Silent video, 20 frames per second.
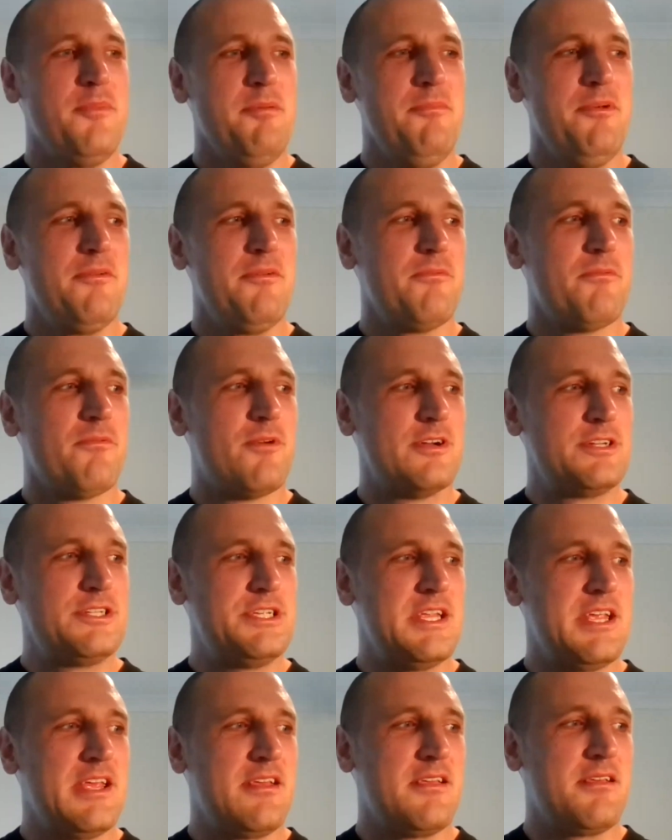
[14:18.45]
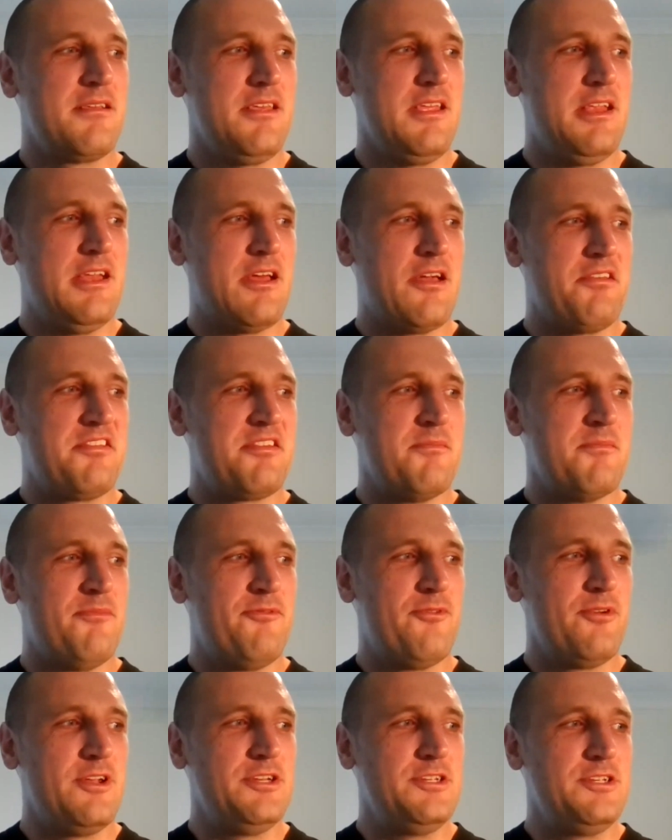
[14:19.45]
remember watching,
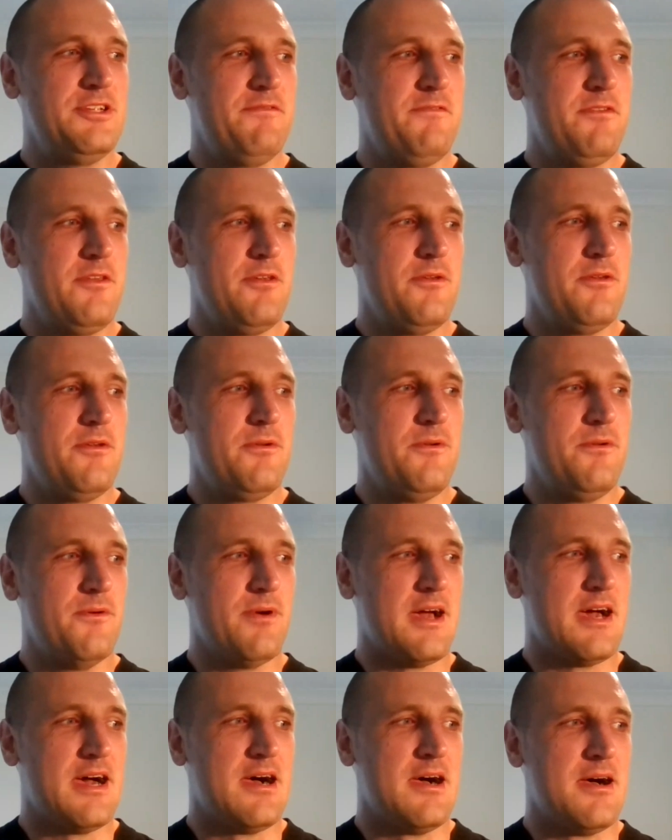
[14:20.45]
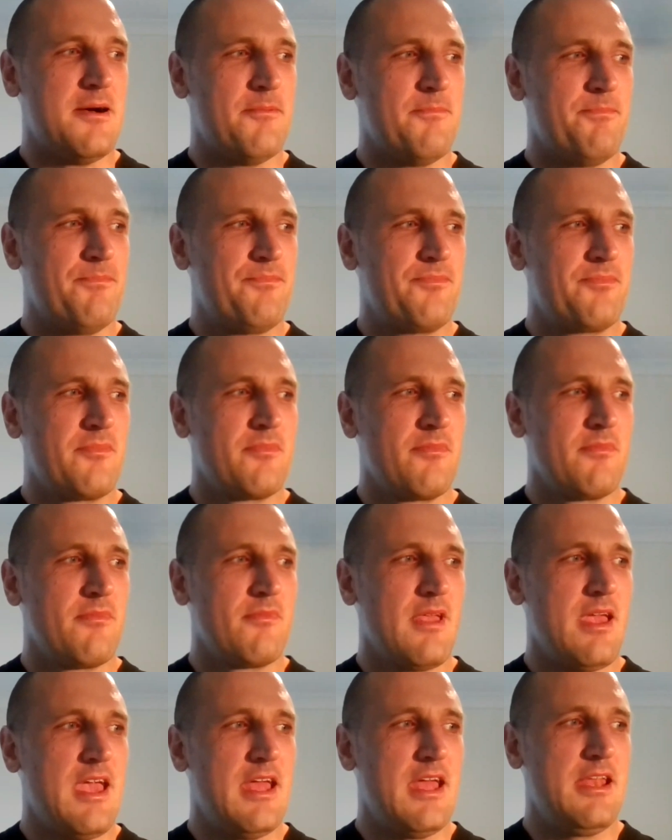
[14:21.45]
some footage of you,
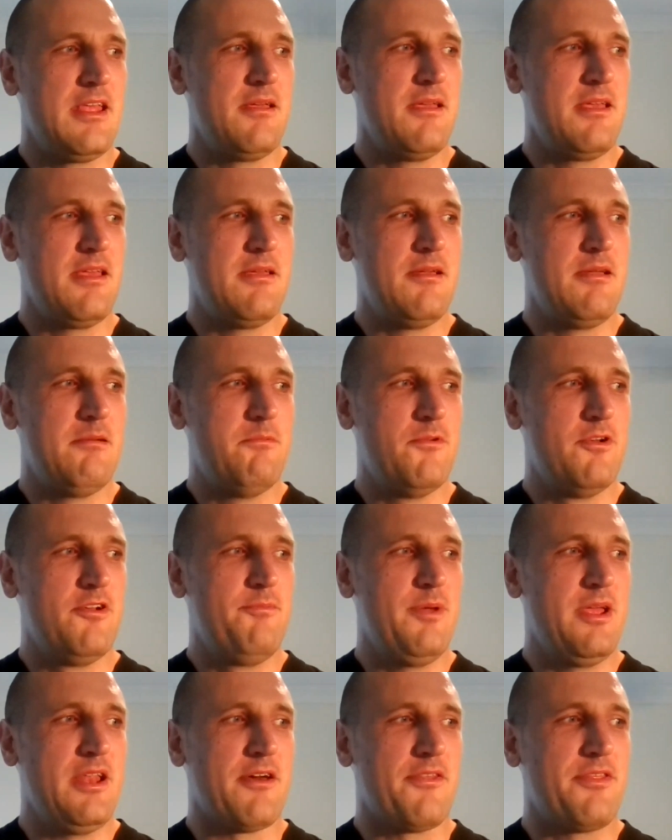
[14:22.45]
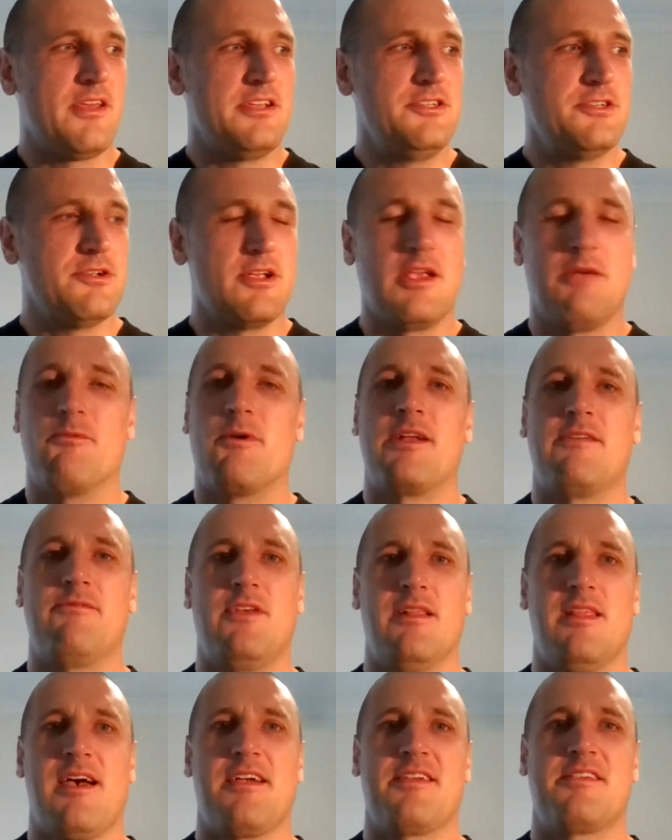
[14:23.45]
and it would have been, I think, during one of
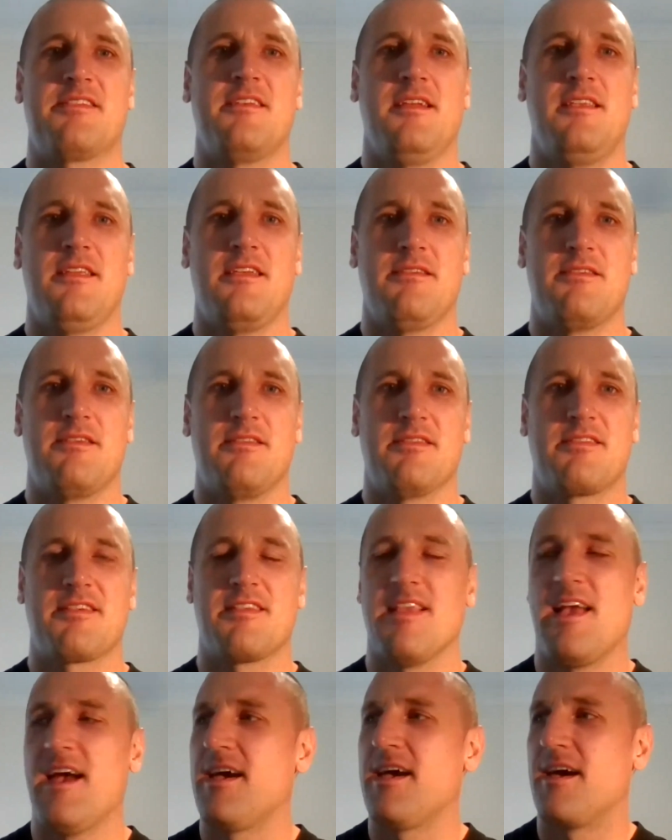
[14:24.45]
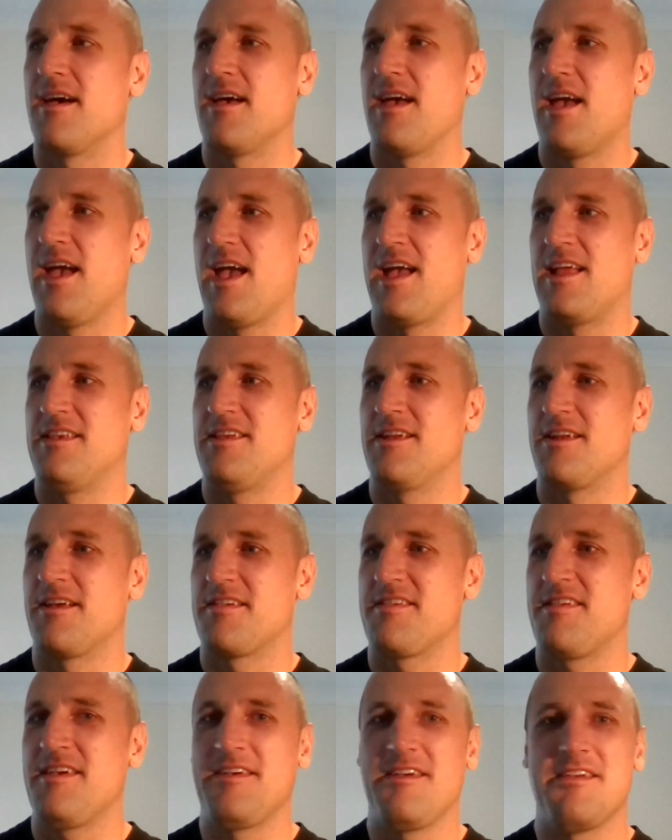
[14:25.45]
your last 10 years in Slayer, and,
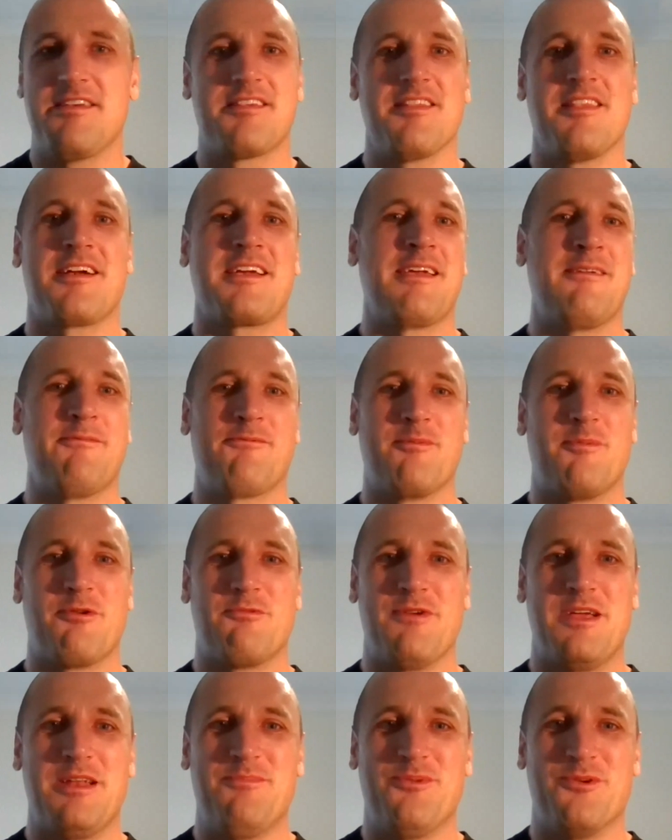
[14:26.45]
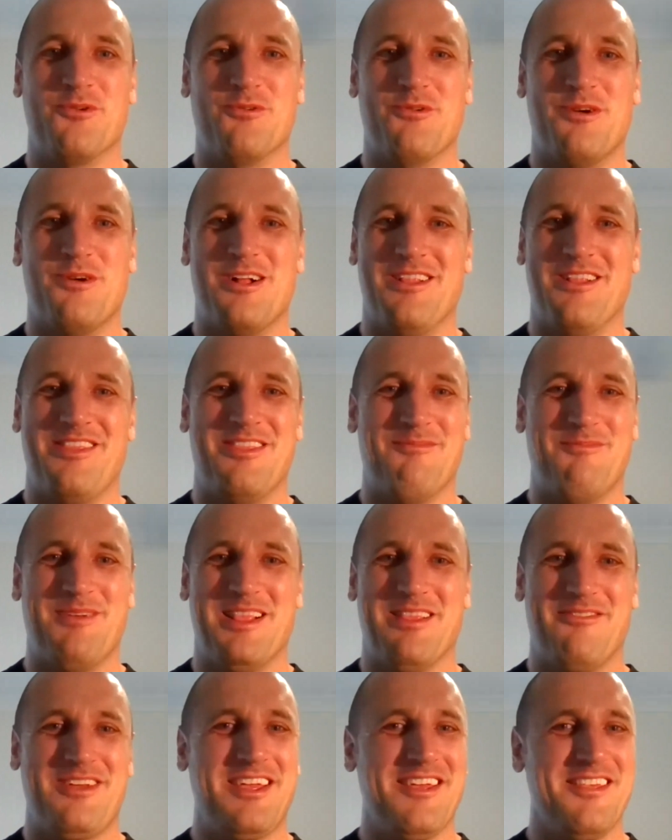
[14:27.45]
seeing you slugging from a Red Bull while in the
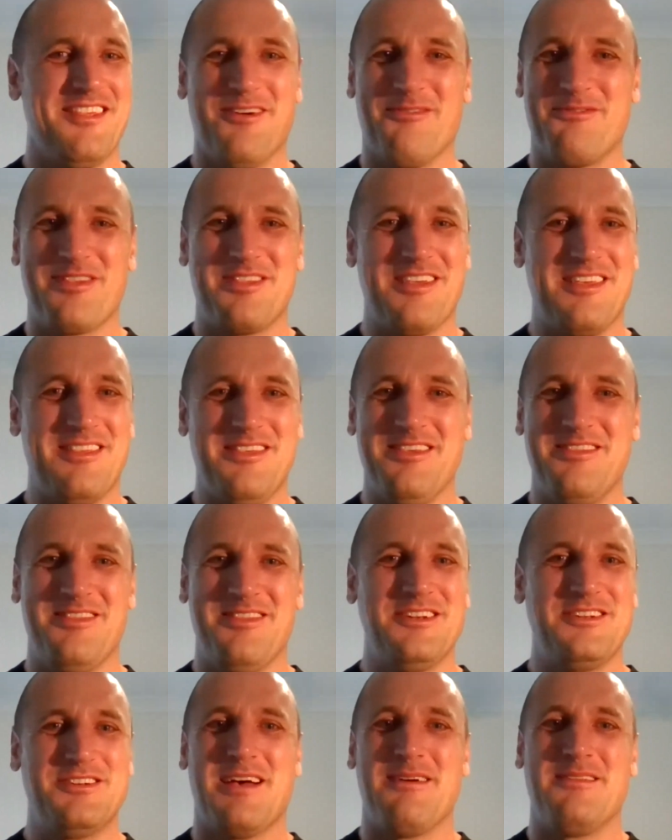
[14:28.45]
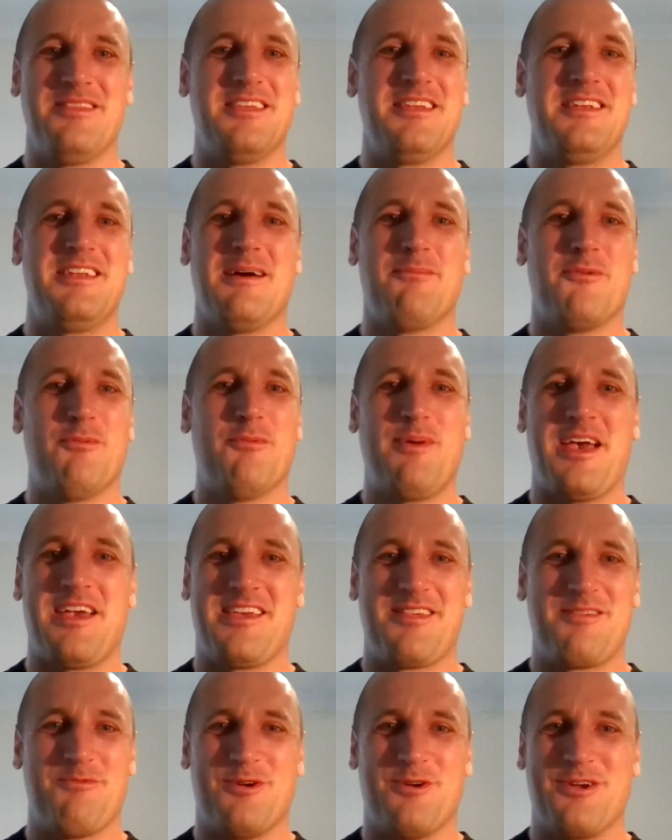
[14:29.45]
middle of it, because obviously the double
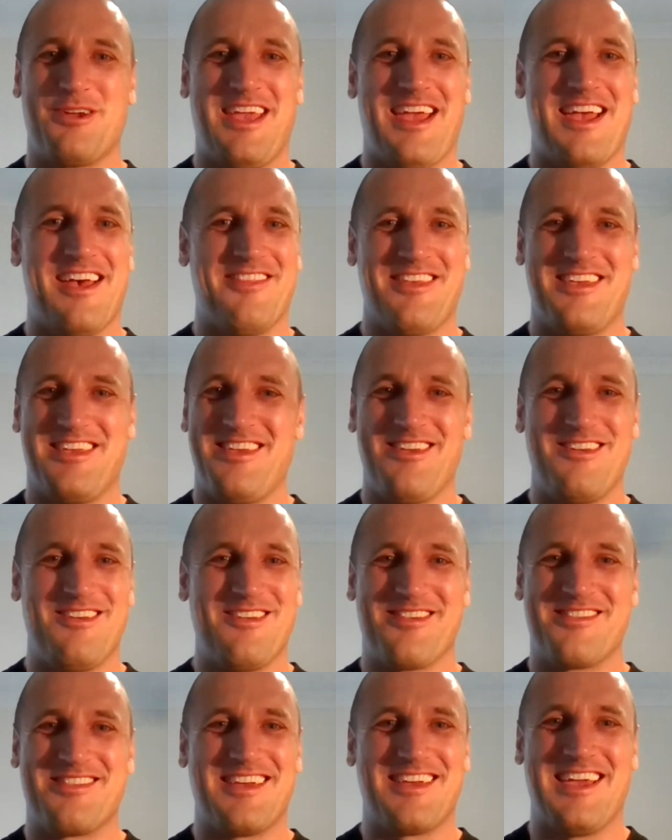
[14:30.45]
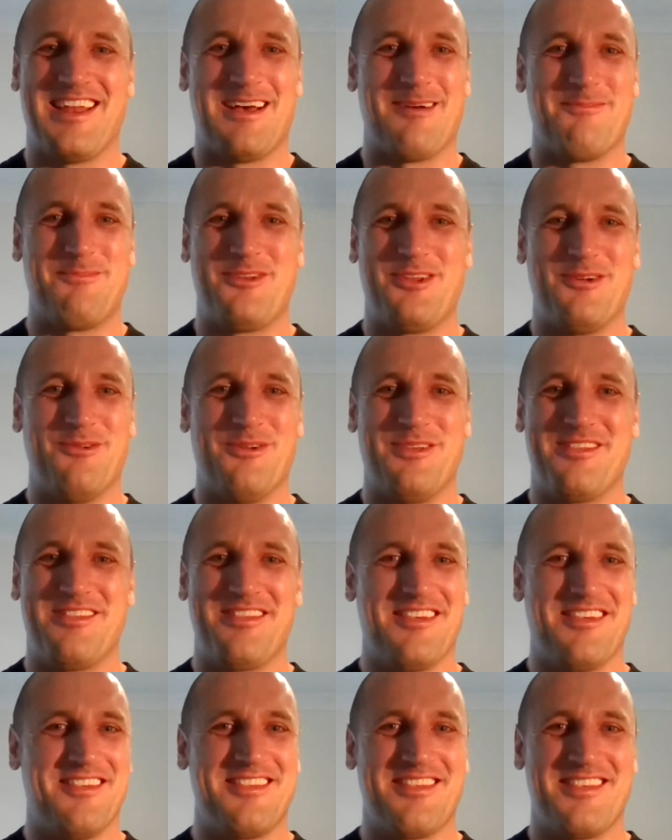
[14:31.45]
bass workout that you used to get up to
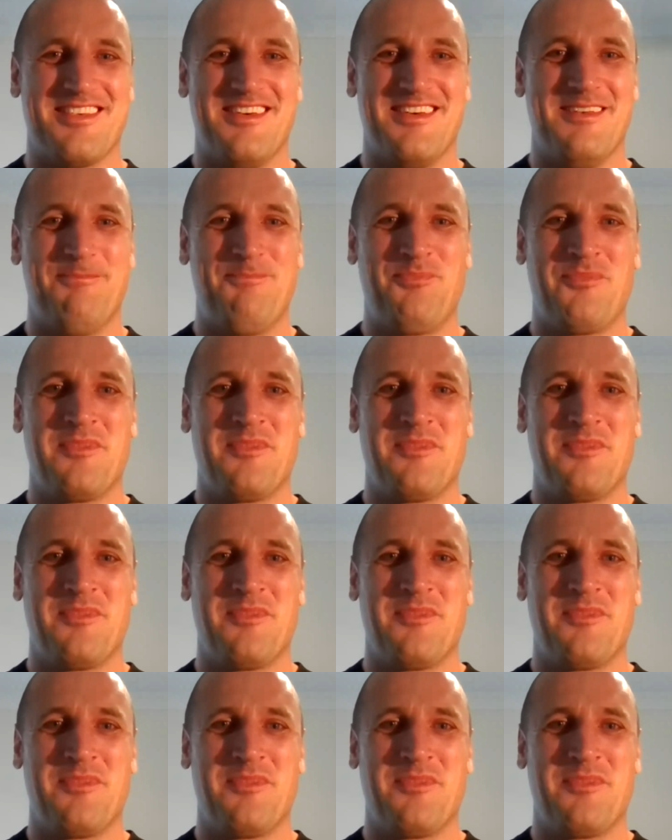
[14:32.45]
is